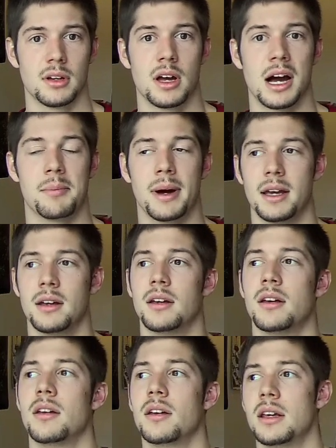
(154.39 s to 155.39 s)
I might
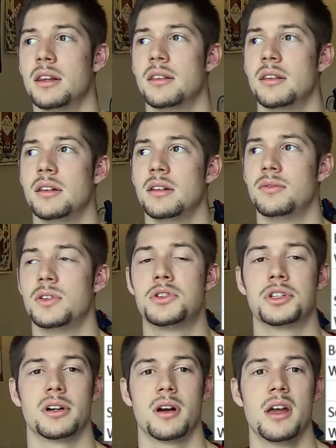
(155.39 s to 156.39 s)
in the
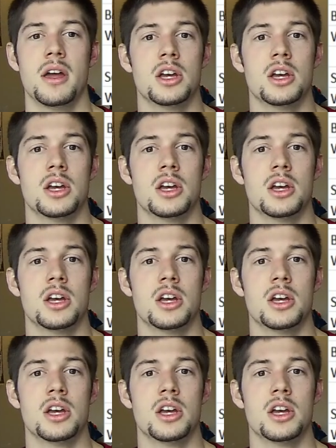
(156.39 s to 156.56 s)
future.